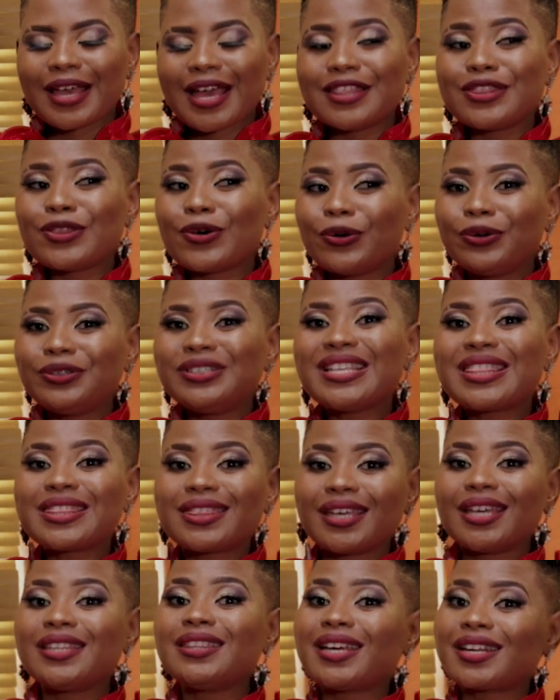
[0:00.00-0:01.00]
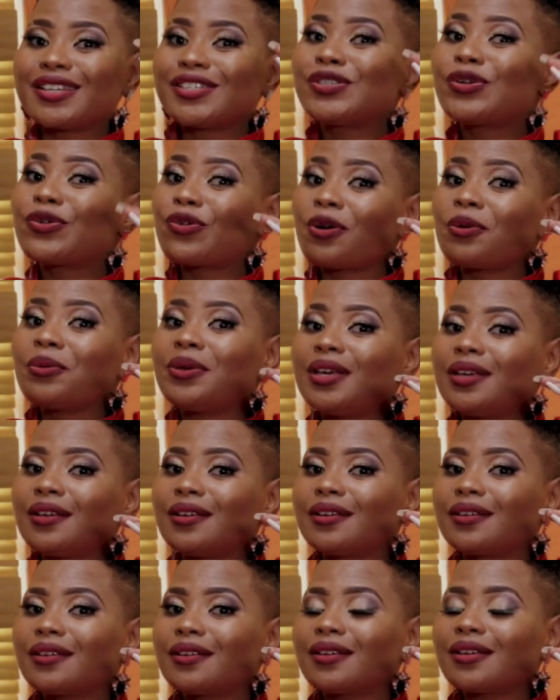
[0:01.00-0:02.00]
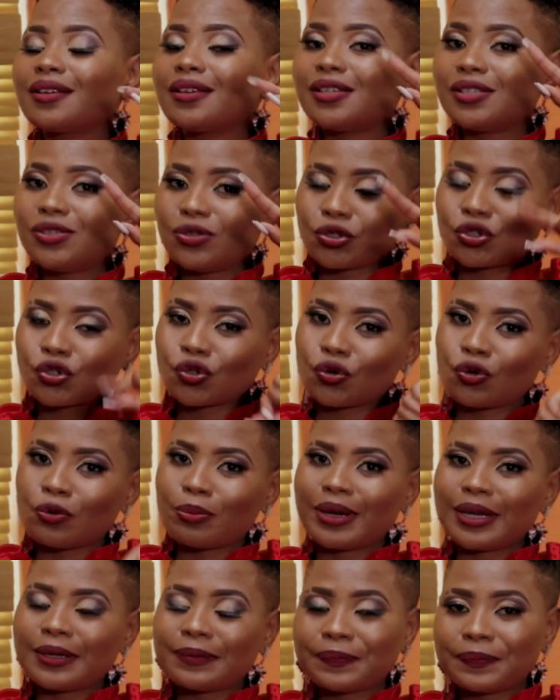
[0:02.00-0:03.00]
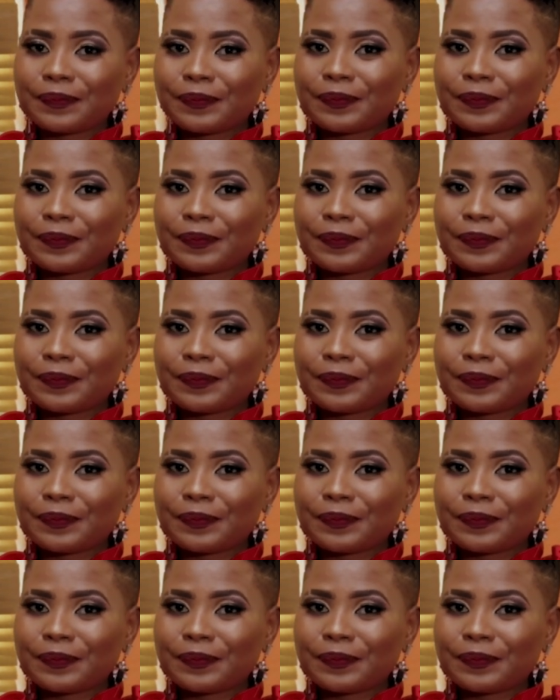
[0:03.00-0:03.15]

And the only thing that is growing is your trauma.